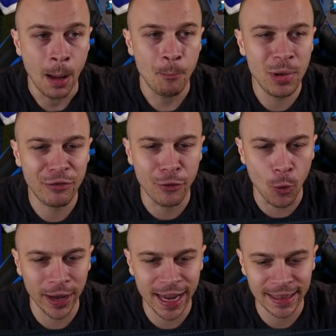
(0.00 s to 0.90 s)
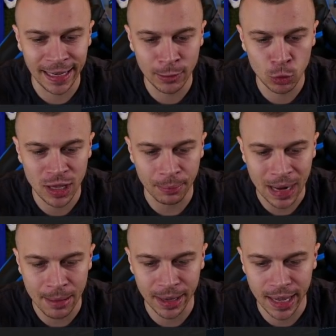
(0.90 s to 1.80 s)
before we get into the
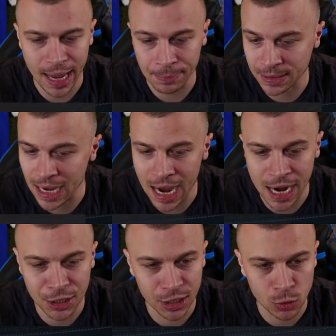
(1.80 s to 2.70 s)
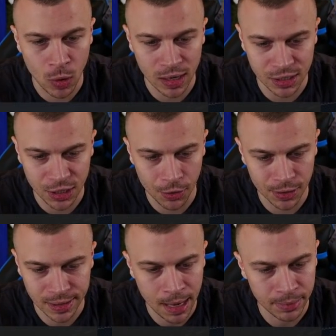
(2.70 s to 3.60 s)
upcoming games, I just wanna show you
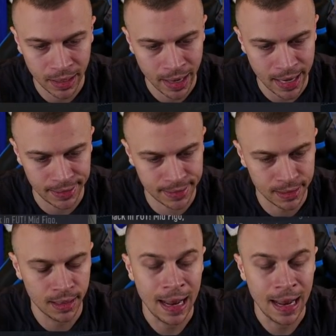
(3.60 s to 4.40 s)
something guys.